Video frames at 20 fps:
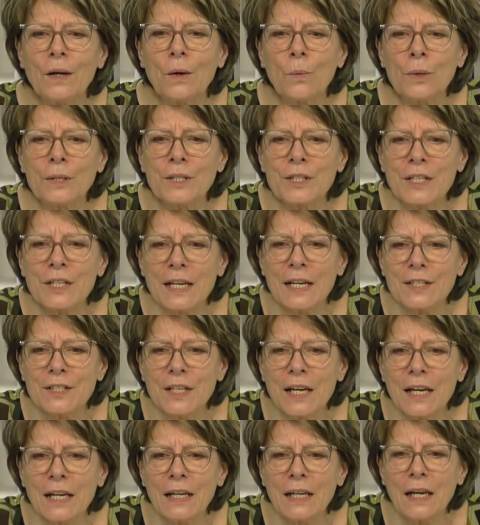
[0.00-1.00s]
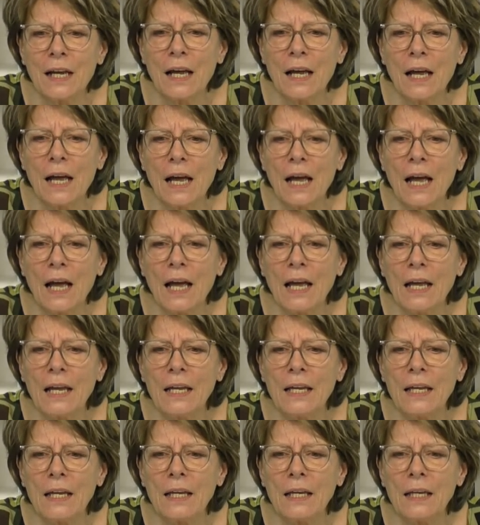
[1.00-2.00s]
What does that say?
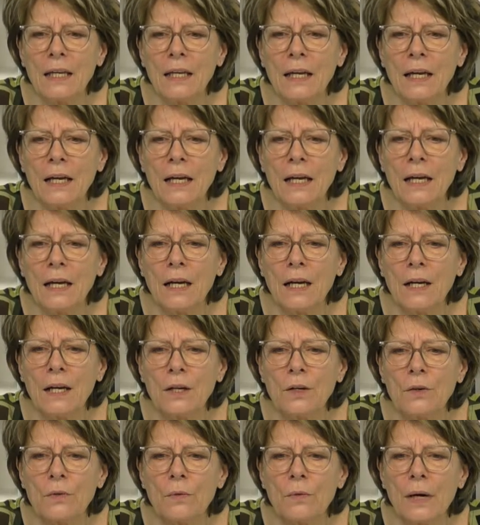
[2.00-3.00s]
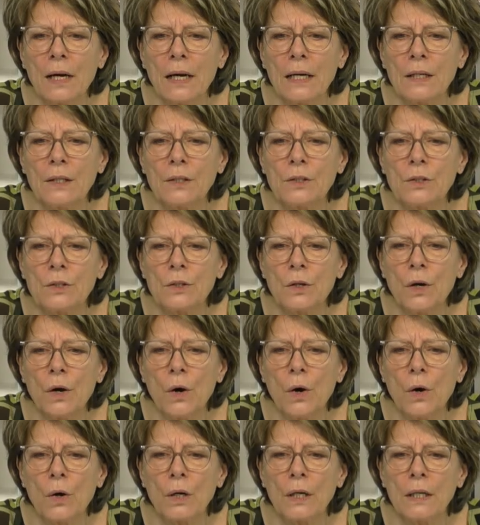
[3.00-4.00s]
Hey, uh, great
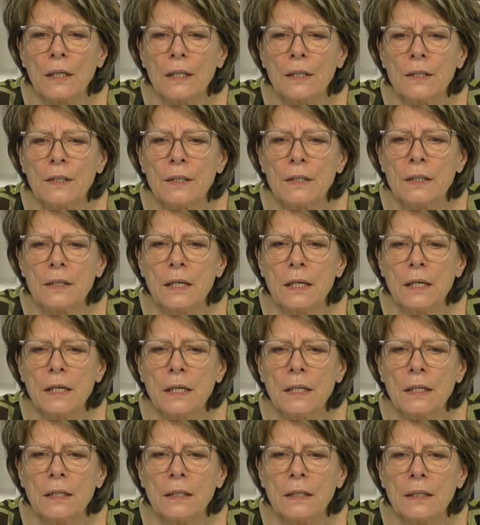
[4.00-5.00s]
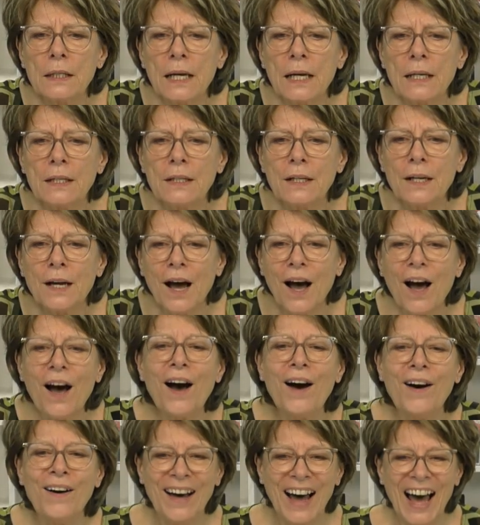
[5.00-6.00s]
holiday, Ken.
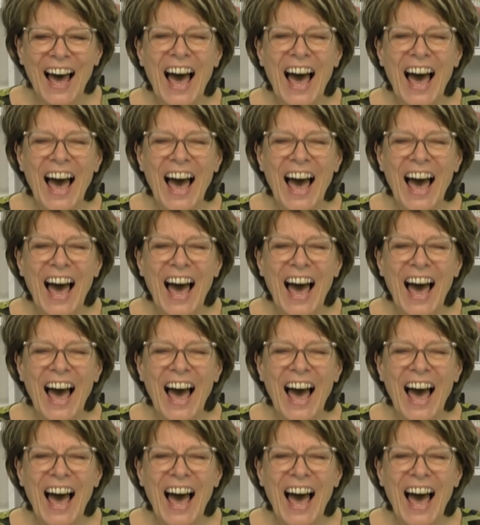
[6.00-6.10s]
Oh,